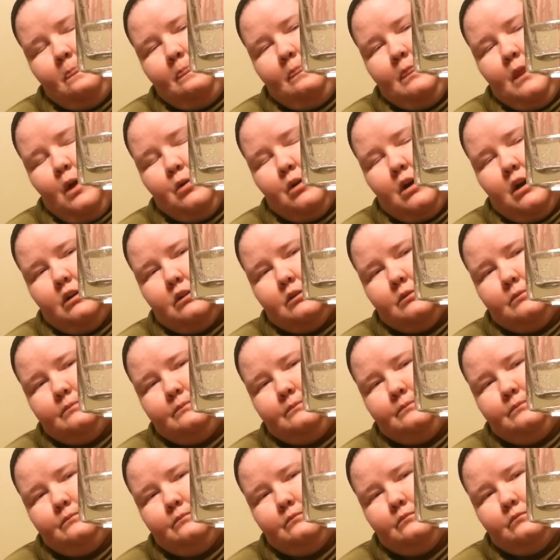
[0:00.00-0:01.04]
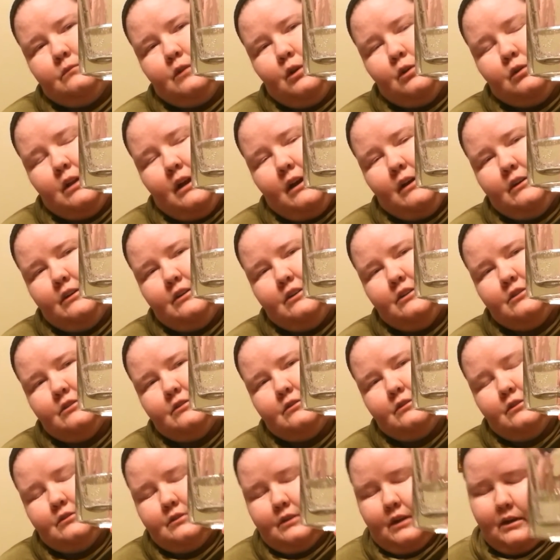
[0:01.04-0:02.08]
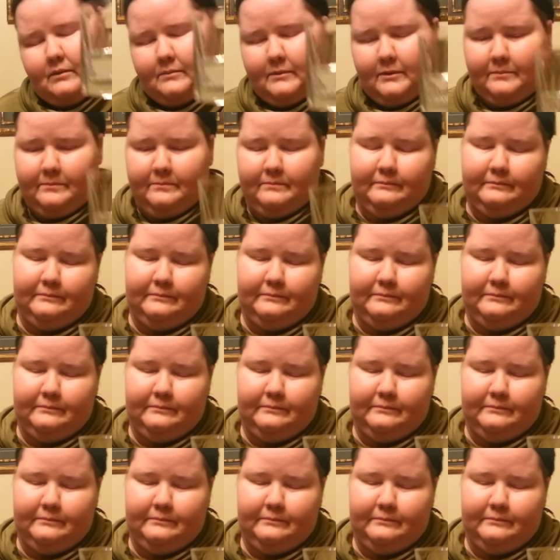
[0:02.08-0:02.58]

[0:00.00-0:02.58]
No color, no cloudiness, no sediment.